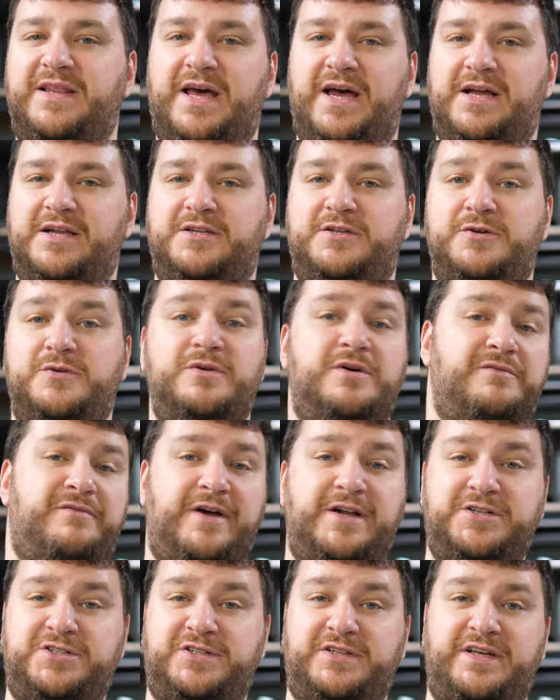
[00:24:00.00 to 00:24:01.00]
that to
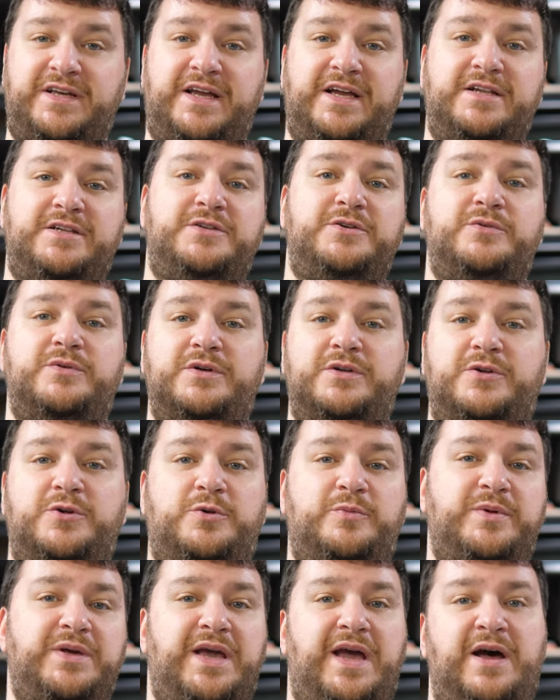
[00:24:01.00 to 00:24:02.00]
eventually get to a
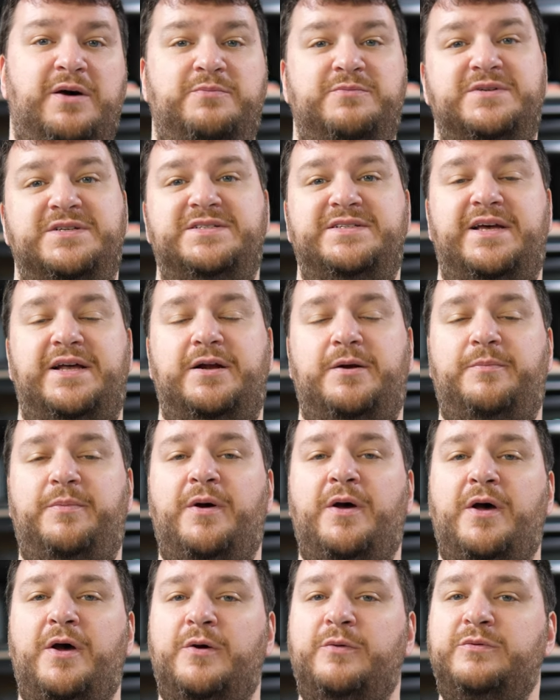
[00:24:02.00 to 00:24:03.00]
Dolby Atmos setup
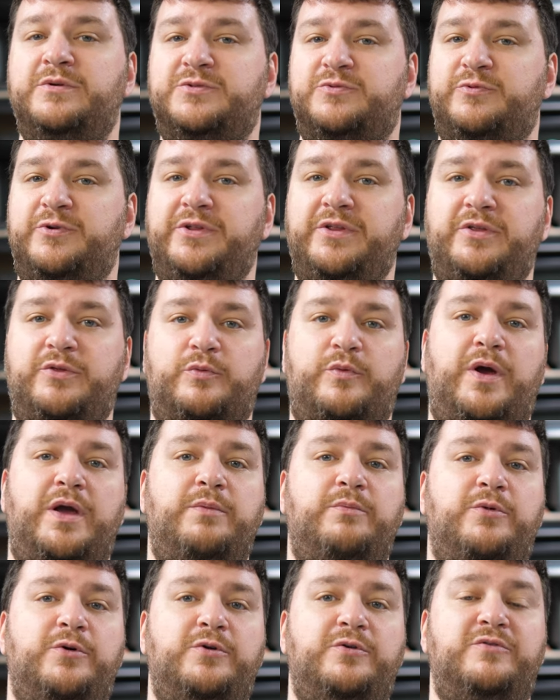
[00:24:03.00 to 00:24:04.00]
was really the
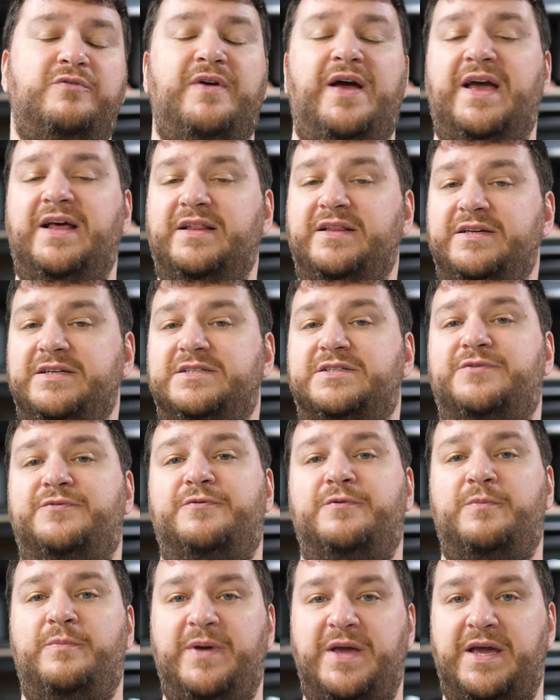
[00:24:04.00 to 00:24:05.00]
right move, at least
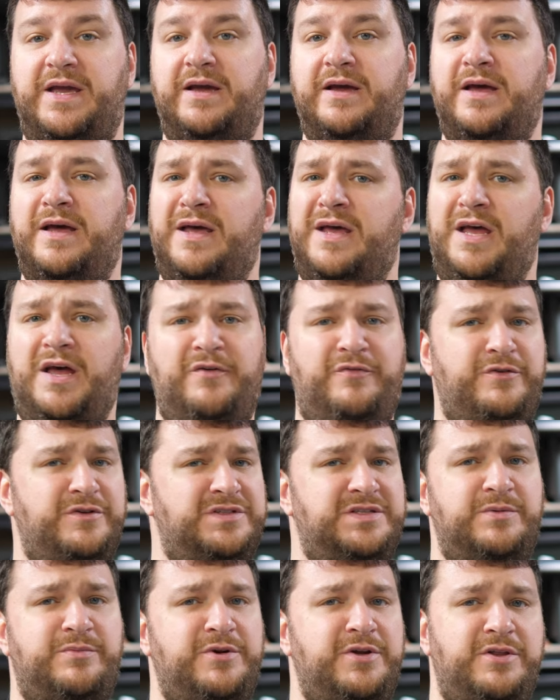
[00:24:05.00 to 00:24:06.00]
for me. If you're
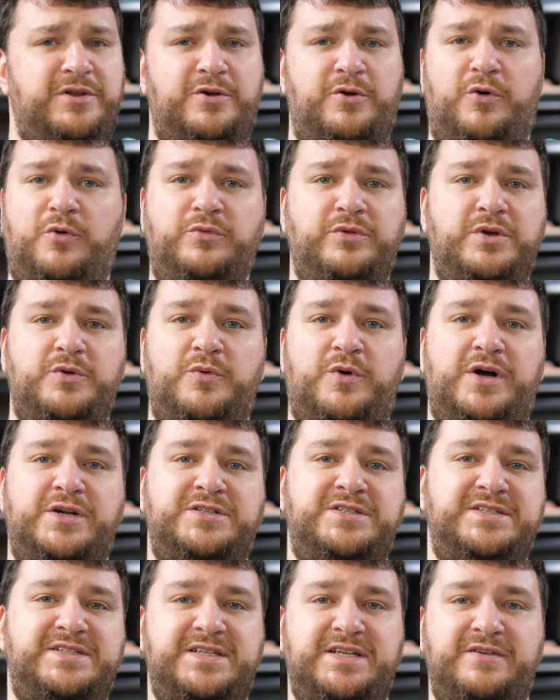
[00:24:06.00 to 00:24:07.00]
somebody that only
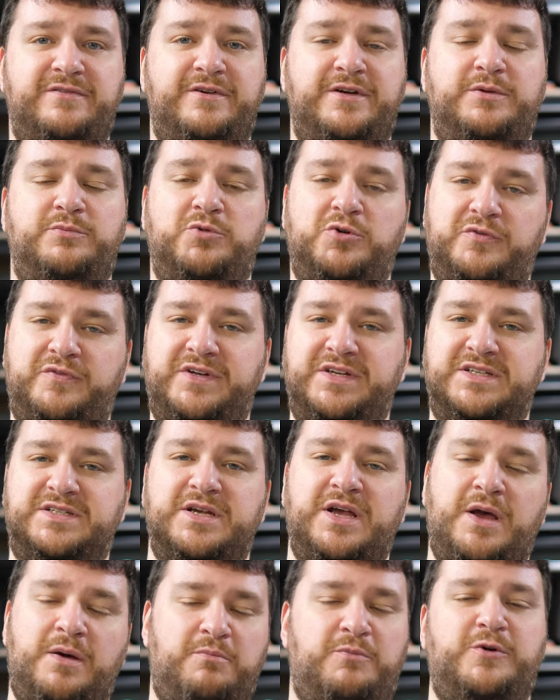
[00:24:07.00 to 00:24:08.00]
watches TV and
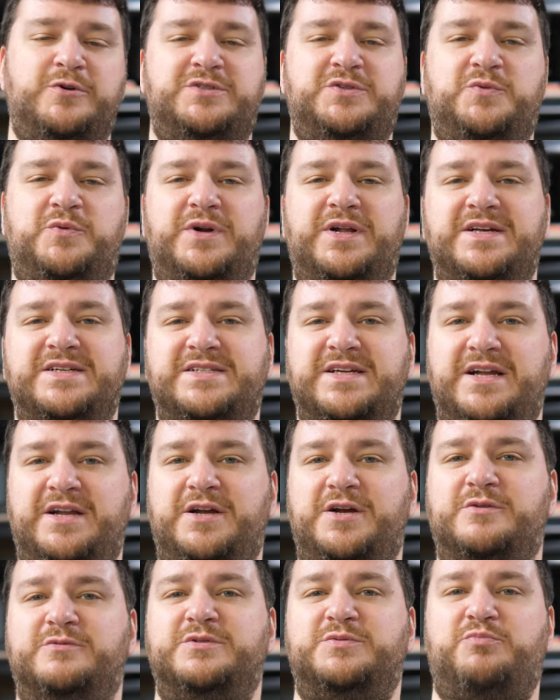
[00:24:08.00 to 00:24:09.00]
movies, most of what I said
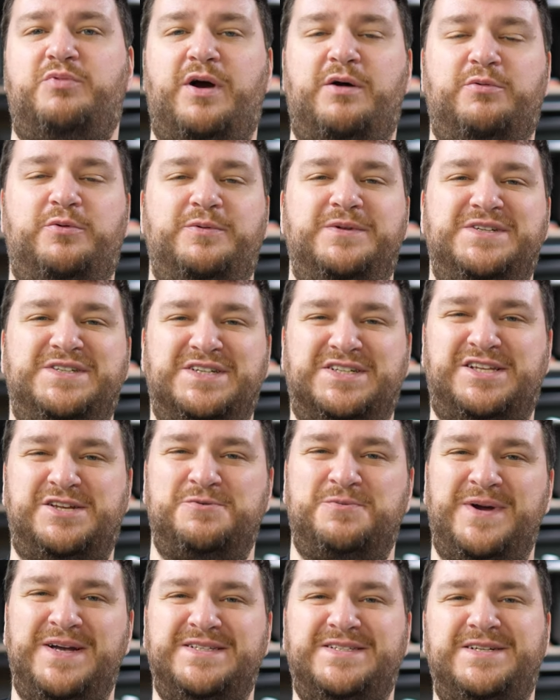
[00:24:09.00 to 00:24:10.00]
here was probably just
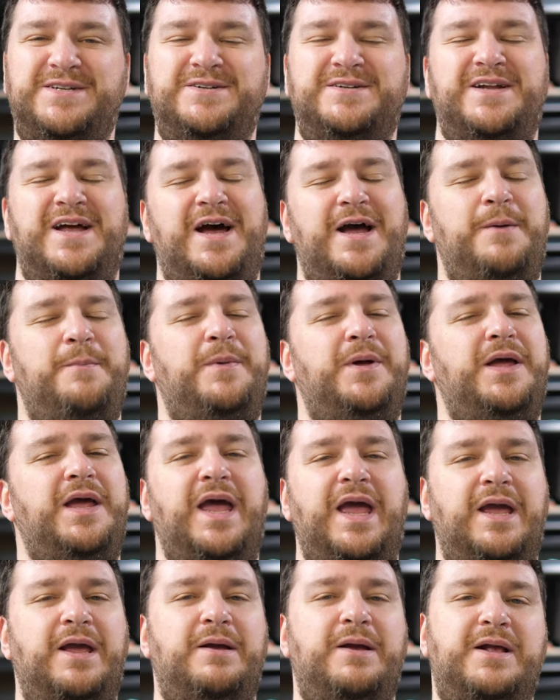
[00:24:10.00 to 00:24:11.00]
a waste of your time, but
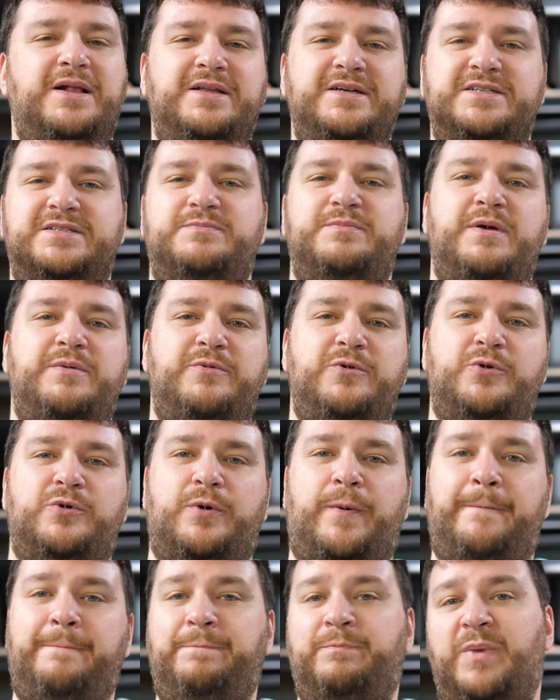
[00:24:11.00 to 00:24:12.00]
hey, at least maybe you
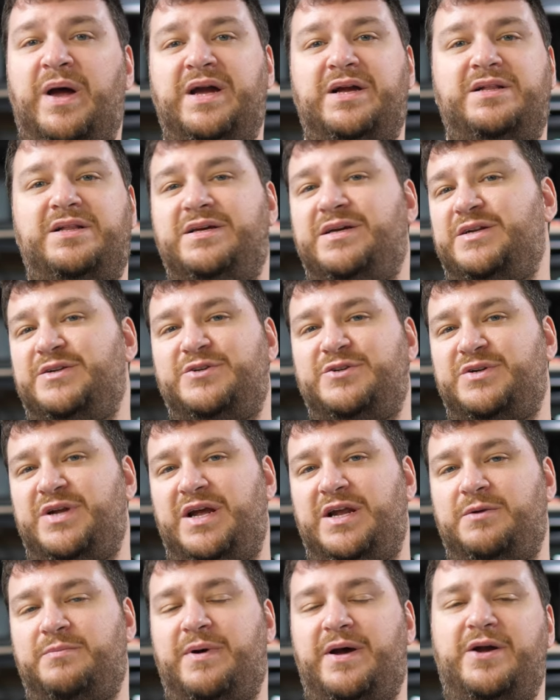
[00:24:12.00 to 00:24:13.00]
were mildly
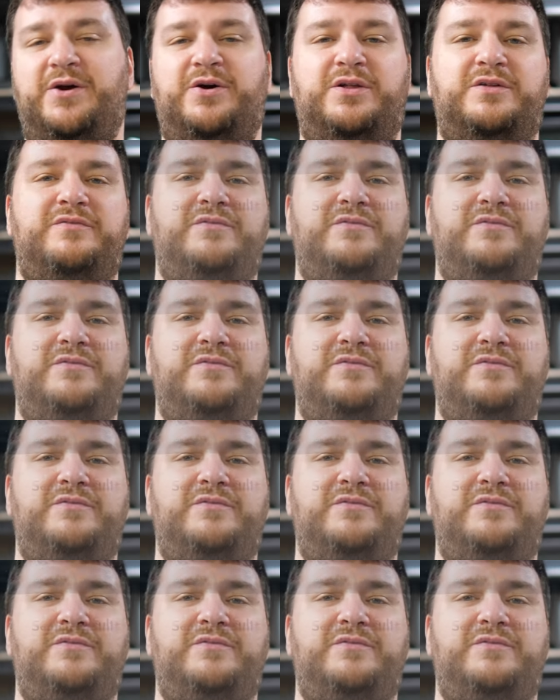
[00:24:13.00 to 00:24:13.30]
entertained by all